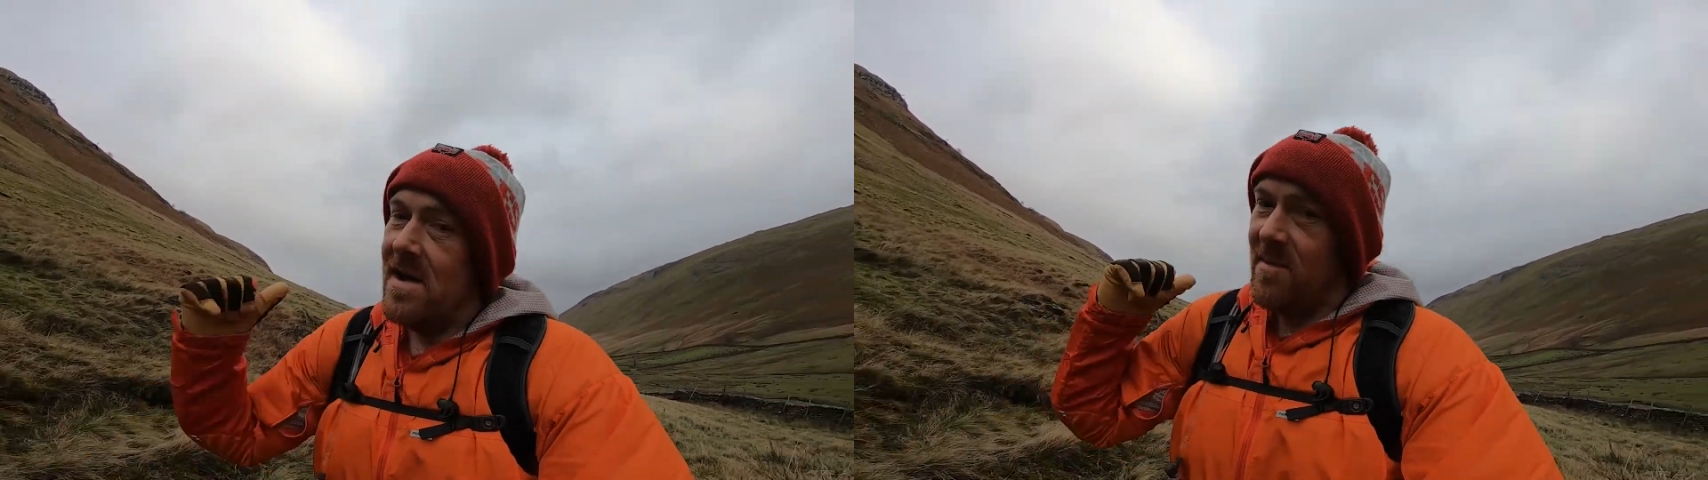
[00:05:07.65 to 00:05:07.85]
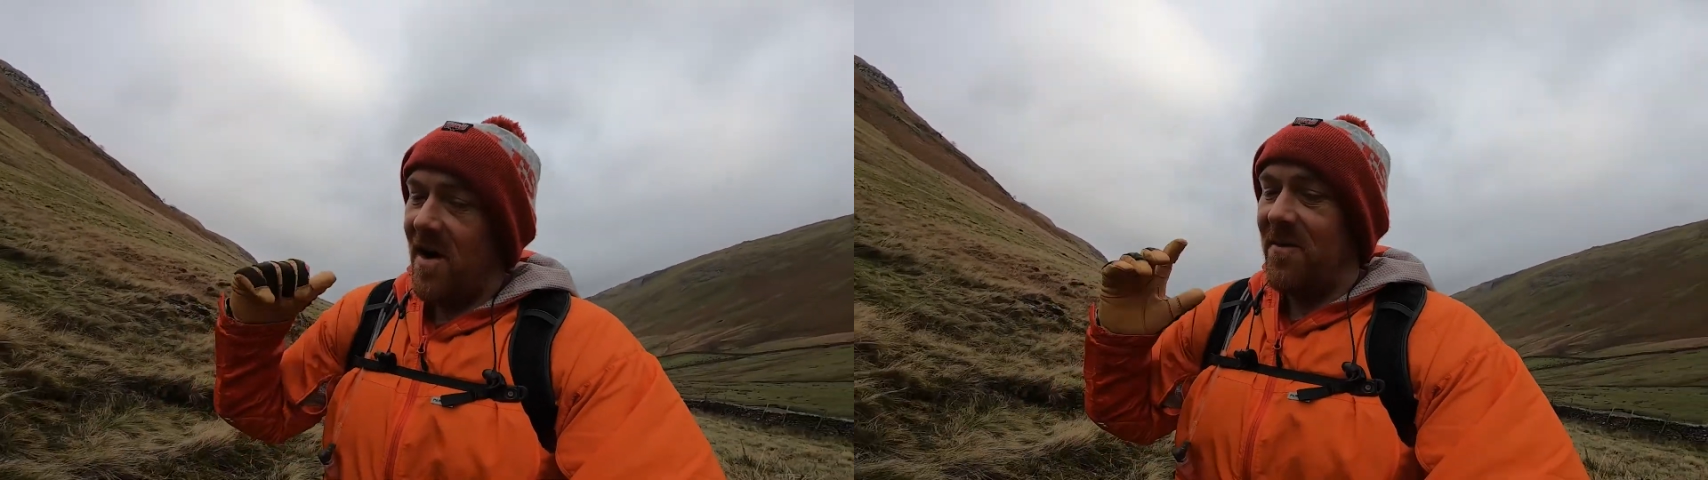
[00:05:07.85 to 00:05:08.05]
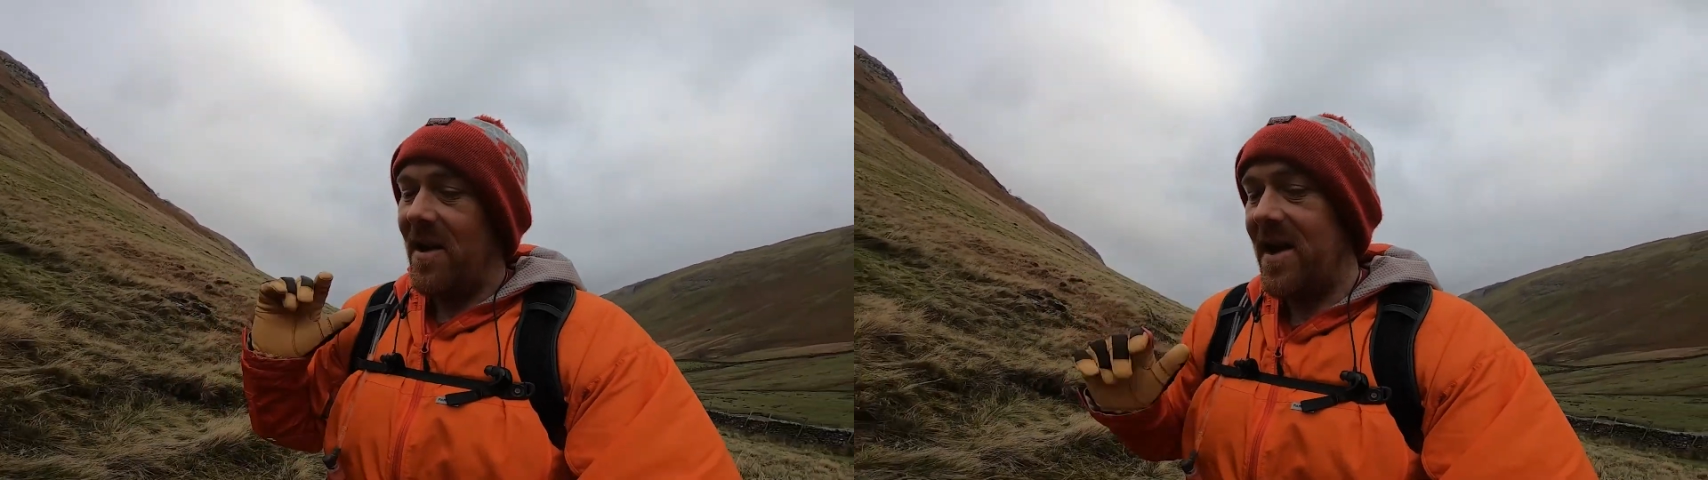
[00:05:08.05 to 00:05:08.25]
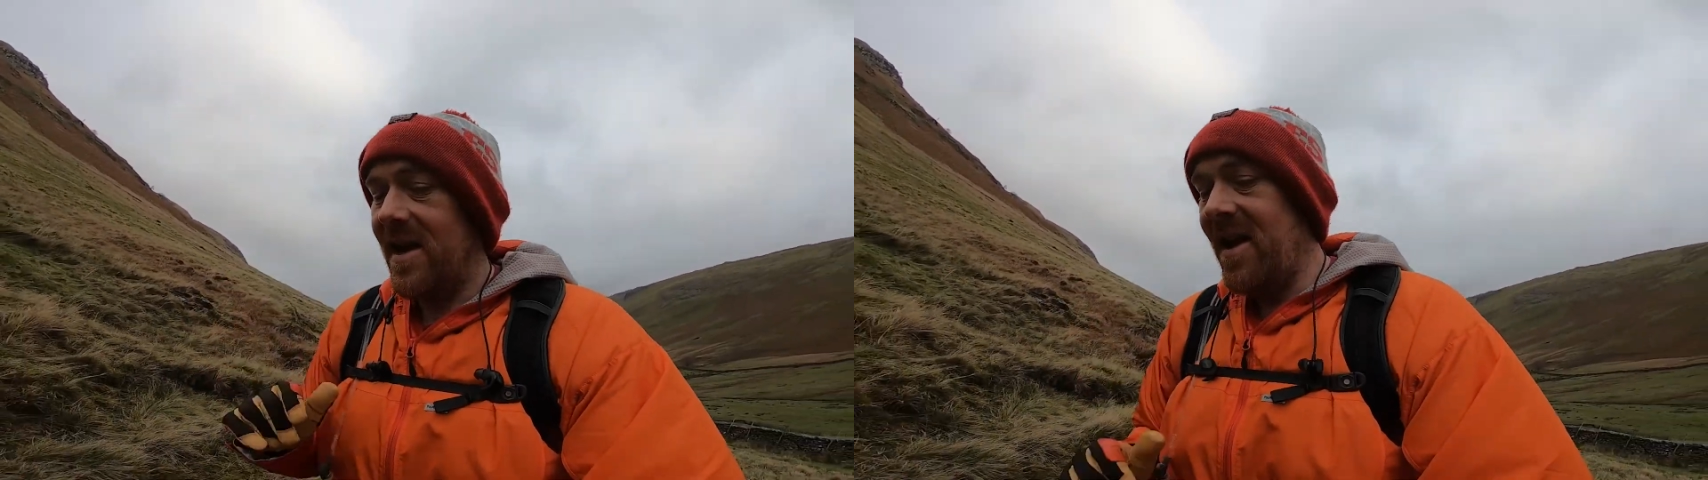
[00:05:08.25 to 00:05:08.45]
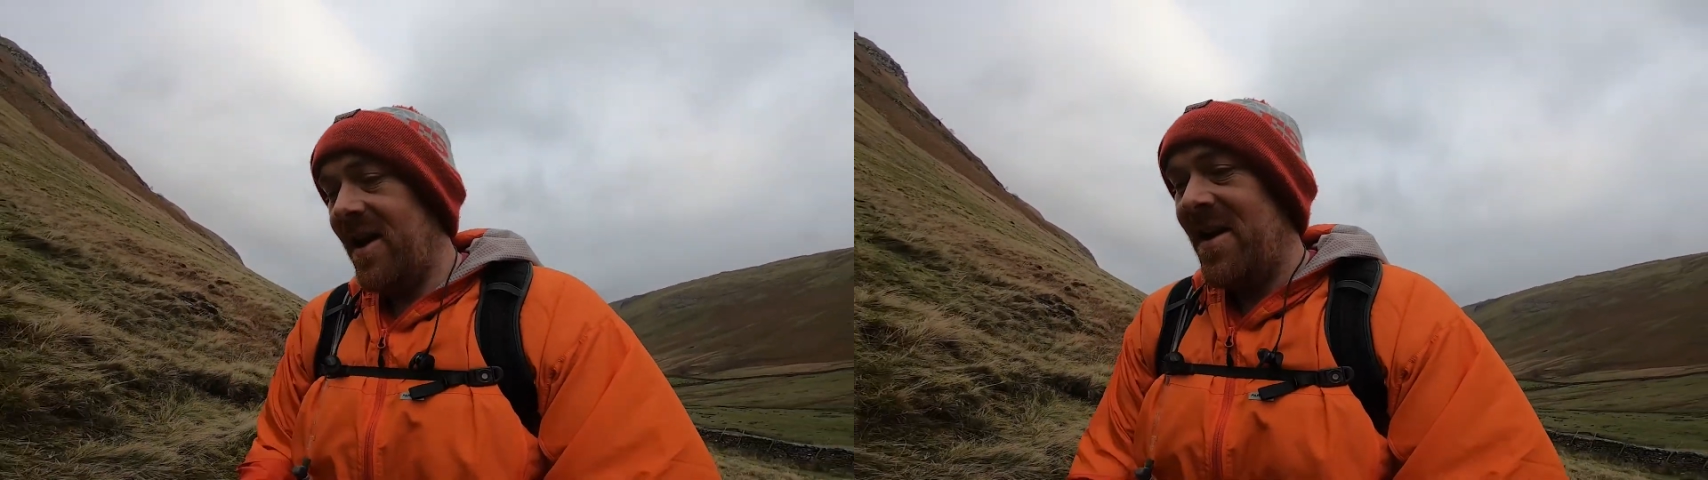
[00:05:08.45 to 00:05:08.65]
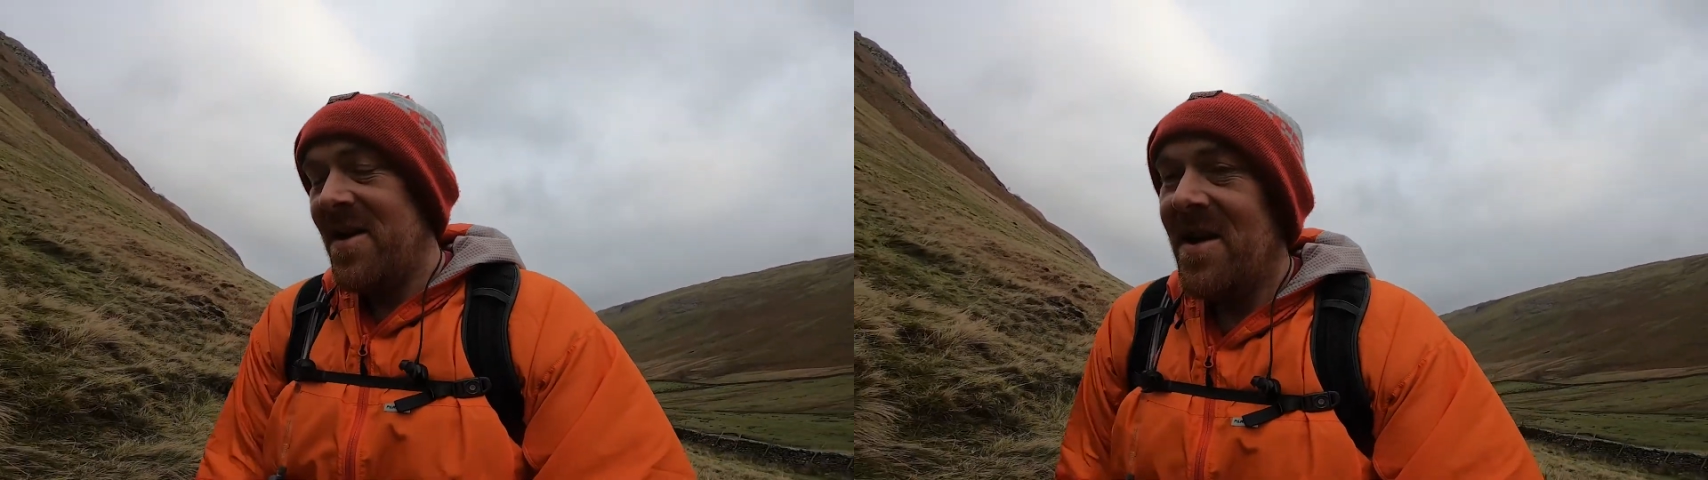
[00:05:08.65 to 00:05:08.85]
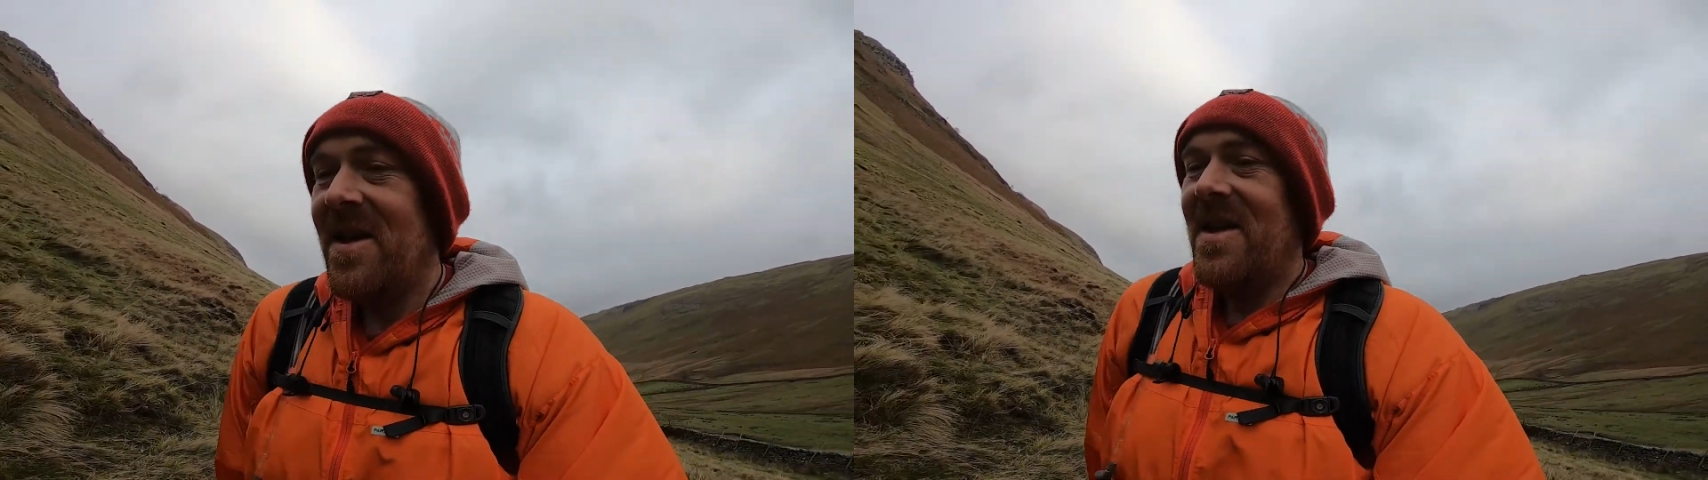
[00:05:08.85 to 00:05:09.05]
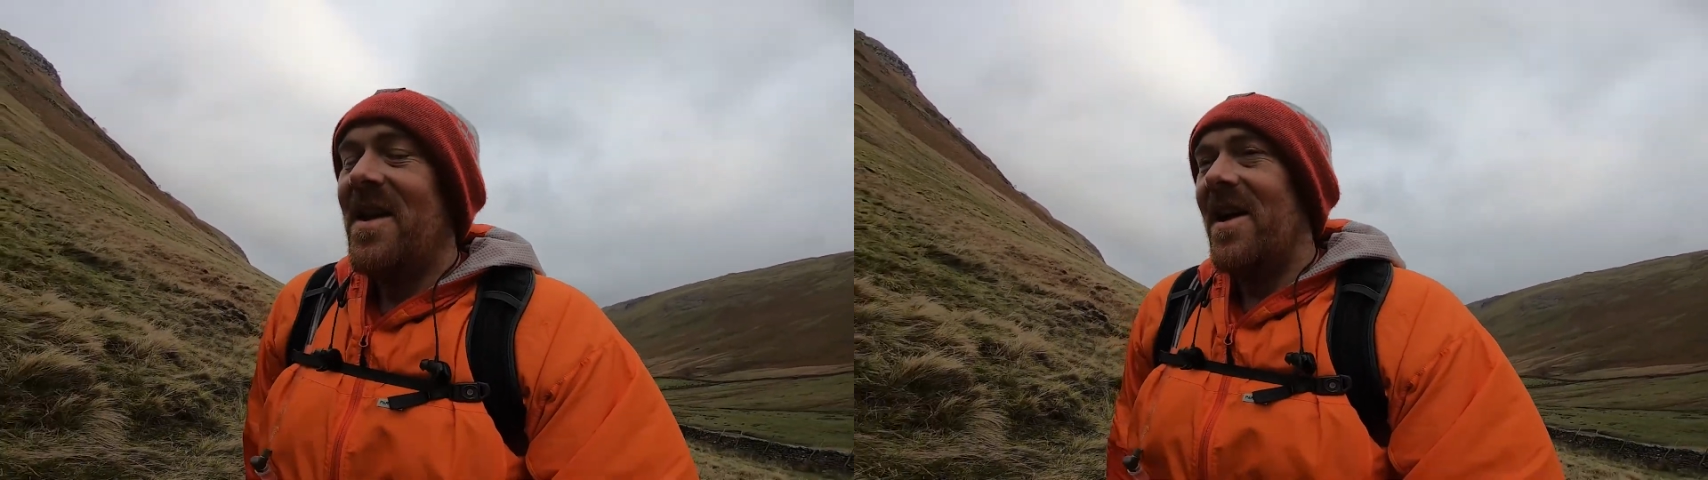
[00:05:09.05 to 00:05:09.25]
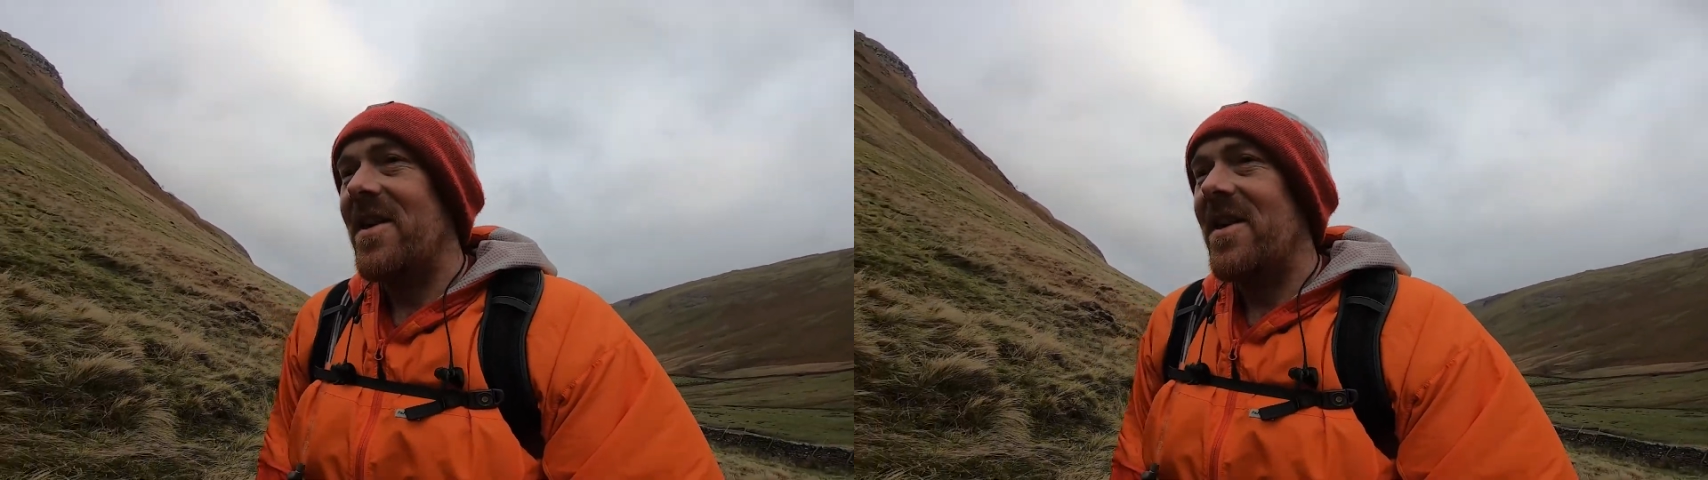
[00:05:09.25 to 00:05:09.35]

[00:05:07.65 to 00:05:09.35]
off the lady at